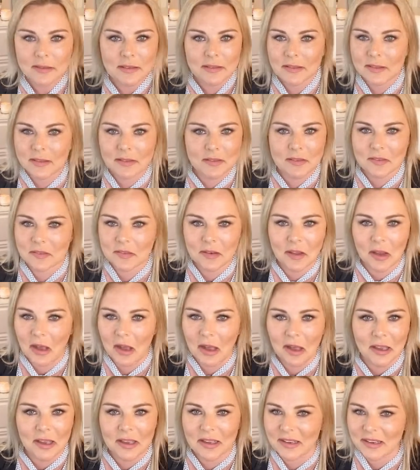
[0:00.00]
It's
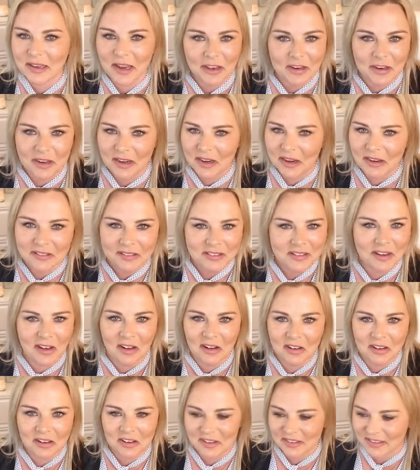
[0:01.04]
not
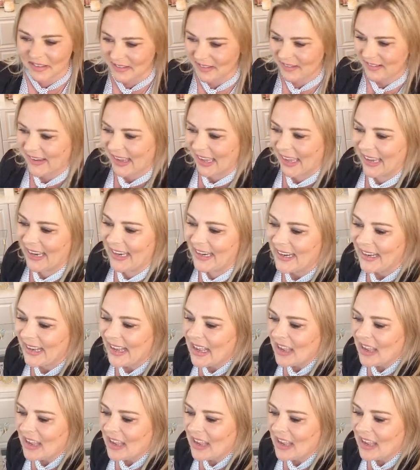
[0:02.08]
good, okay?